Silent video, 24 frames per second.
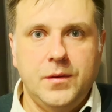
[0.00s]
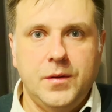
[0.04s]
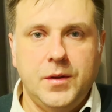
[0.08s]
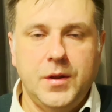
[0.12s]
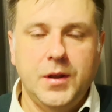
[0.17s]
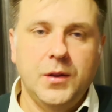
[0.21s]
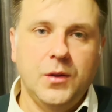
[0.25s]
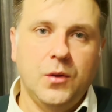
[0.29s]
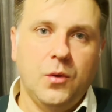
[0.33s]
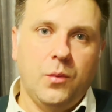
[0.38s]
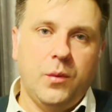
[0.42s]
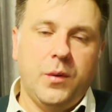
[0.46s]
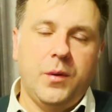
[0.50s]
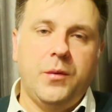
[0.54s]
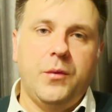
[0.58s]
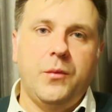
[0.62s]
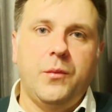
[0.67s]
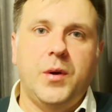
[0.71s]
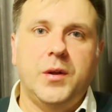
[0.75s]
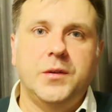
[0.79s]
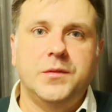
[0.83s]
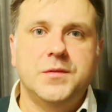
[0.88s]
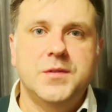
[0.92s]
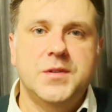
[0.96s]
Hello
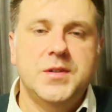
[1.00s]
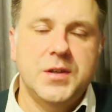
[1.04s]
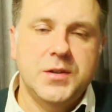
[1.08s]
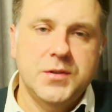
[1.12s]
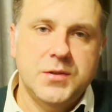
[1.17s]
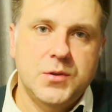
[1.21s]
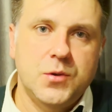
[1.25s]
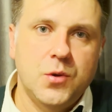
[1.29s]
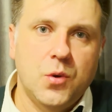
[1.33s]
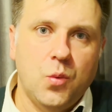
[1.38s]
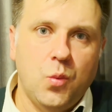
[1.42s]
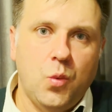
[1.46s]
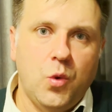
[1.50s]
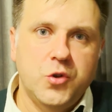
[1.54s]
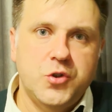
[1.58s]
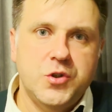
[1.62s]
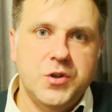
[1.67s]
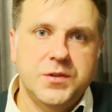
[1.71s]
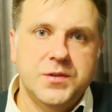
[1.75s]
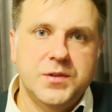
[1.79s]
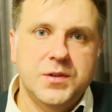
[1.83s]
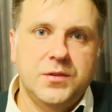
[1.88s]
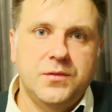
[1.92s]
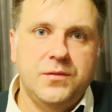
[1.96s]
everyone, thanks you're
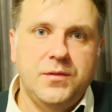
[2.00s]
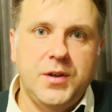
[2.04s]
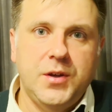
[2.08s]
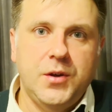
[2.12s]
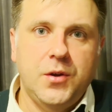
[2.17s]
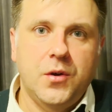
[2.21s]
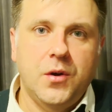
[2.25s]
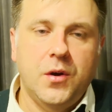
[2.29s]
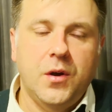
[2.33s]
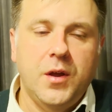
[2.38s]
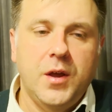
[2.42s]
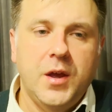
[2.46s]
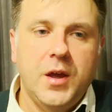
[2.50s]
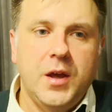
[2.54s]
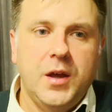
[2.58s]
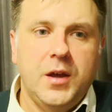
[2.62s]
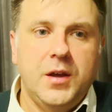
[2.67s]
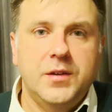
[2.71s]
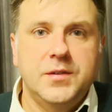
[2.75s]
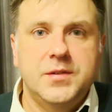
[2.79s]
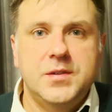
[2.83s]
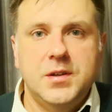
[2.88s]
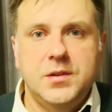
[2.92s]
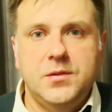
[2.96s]
watching that video.
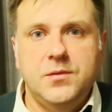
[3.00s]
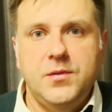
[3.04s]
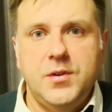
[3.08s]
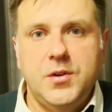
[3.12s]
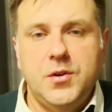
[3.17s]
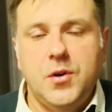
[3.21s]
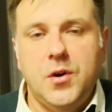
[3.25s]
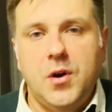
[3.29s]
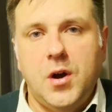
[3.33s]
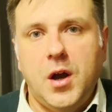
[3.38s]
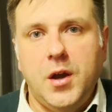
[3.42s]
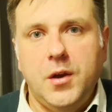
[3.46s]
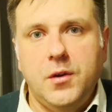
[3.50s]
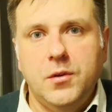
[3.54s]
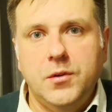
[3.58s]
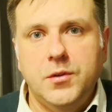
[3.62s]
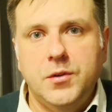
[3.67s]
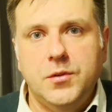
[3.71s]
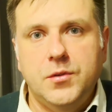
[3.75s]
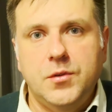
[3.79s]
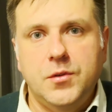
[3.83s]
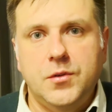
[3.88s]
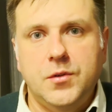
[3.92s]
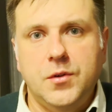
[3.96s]
In that video I'm
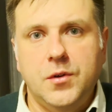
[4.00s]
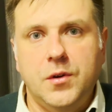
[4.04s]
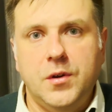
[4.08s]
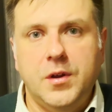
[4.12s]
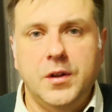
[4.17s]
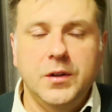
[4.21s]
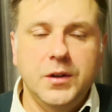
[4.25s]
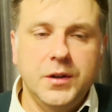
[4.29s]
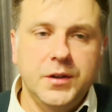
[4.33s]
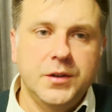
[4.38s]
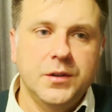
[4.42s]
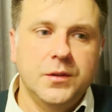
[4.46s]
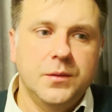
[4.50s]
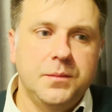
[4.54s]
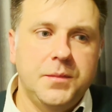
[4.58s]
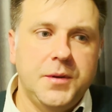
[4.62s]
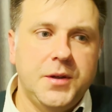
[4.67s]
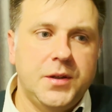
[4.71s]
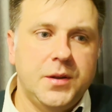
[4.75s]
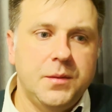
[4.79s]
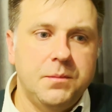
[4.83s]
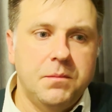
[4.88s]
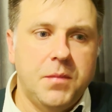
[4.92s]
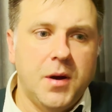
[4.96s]
going to talk a little
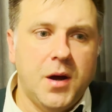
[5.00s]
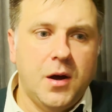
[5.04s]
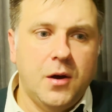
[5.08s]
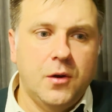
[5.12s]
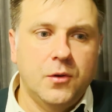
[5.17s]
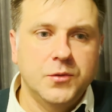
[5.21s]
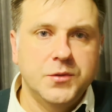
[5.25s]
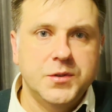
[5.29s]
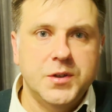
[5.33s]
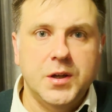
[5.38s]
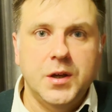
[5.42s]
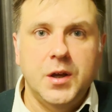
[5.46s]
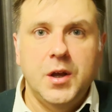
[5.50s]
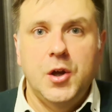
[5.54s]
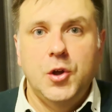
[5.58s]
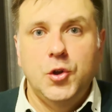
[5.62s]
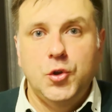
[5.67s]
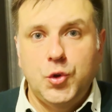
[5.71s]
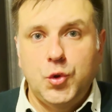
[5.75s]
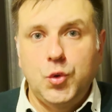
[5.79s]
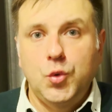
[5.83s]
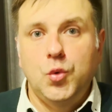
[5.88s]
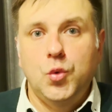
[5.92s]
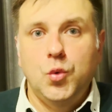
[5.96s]
bit about the
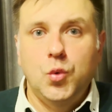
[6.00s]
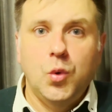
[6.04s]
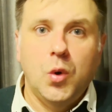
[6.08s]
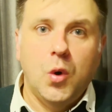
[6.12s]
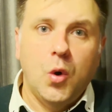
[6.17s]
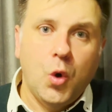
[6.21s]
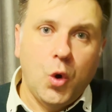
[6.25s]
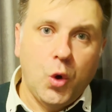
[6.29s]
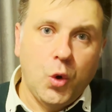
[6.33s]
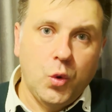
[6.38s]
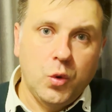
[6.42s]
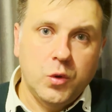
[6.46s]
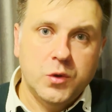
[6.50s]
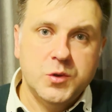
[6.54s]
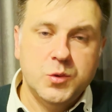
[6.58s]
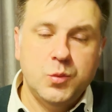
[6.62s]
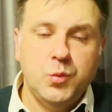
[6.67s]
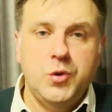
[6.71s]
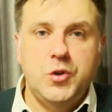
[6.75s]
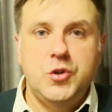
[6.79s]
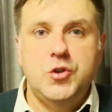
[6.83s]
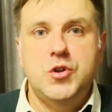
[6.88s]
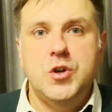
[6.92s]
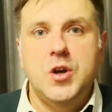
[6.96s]
two hooks
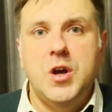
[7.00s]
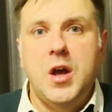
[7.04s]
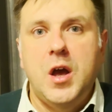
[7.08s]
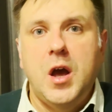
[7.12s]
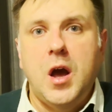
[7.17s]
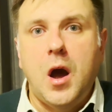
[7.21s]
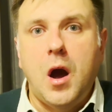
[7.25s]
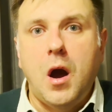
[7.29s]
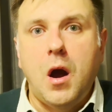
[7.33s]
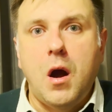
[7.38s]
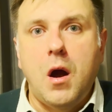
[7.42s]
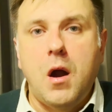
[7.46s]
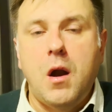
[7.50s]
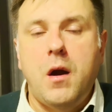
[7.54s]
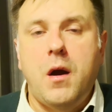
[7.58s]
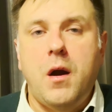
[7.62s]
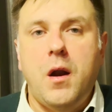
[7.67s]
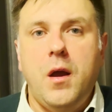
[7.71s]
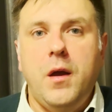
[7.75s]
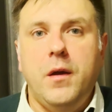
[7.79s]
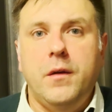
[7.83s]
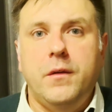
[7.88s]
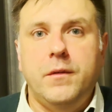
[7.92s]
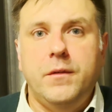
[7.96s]
which are
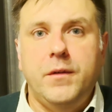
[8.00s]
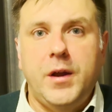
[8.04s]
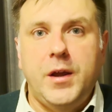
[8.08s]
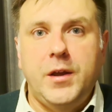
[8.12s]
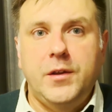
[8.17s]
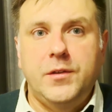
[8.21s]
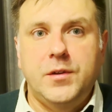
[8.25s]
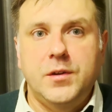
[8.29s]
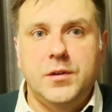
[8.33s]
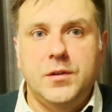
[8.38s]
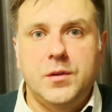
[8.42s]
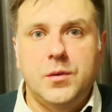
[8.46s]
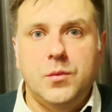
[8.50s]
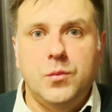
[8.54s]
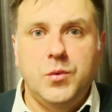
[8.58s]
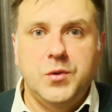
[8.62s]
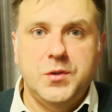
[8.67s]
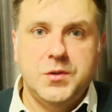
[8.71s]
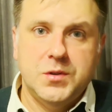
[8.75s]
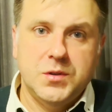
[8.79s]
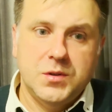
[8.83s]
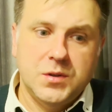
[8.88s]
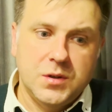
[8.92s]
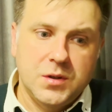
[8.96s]
created
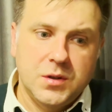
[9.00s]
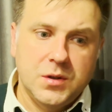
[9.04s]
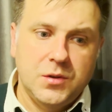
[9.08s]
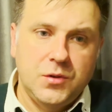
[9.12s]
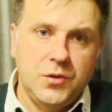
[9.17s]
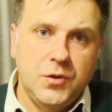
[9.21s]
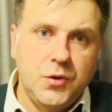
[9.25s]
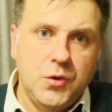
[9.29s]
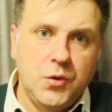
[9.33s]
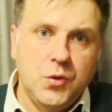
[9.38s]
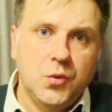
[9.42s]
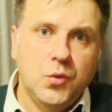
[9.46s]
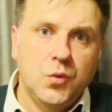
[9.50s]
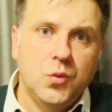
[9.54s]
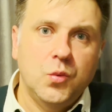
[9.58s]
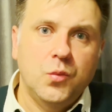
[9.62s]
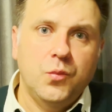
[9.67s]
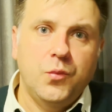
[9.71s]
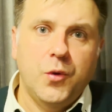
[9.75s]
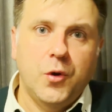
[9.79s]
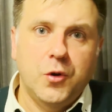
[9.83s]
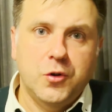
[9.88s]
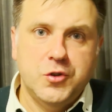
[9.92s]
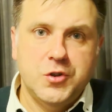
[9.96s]
with the new
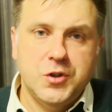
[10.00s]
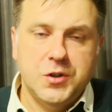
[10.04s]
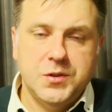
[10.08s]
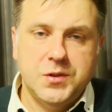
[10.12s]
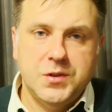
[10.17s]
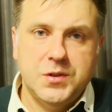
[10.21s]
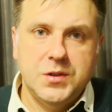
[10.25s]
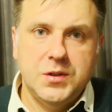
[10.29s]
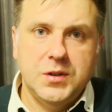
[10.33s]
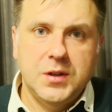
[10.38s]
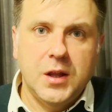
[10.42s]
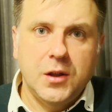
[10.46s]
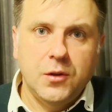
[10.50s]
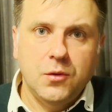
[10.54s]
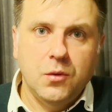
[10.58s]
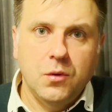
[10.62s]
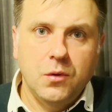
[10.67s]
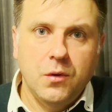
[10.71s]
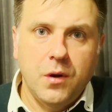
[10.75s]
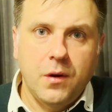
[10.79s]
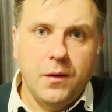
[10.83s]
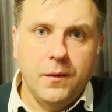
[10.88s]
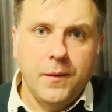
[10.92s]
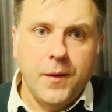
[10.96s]
versions in
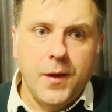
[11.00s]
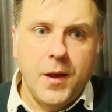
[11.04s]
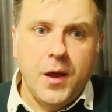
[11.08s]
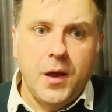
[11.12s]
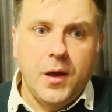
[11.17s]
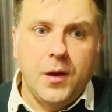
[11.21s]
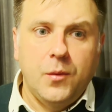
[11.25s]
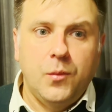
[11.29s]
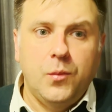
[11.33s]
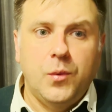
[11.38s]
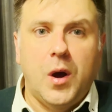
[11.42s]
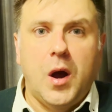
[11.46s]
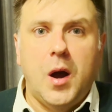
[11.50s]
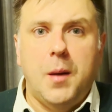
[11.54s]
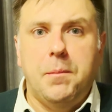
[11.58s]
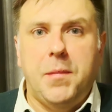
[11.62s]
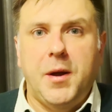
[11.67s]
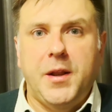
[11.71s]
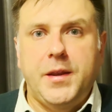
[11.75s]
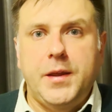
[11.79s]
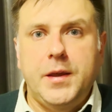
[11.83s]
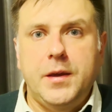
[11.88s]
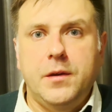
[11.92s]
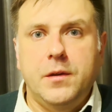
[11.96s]
Angular,
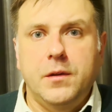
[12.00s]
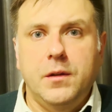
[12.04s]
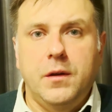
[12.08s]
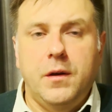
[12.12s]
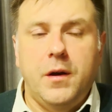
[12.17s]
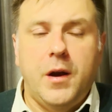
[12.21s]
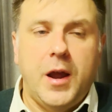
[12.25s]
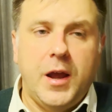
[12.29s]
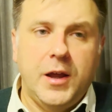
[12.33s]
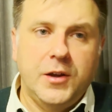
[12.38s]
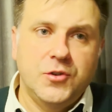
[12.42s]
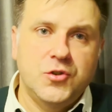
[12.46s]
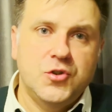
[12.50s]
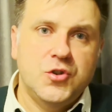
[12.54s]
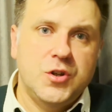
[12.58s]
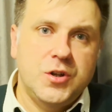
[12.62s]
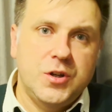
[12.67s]
particular ng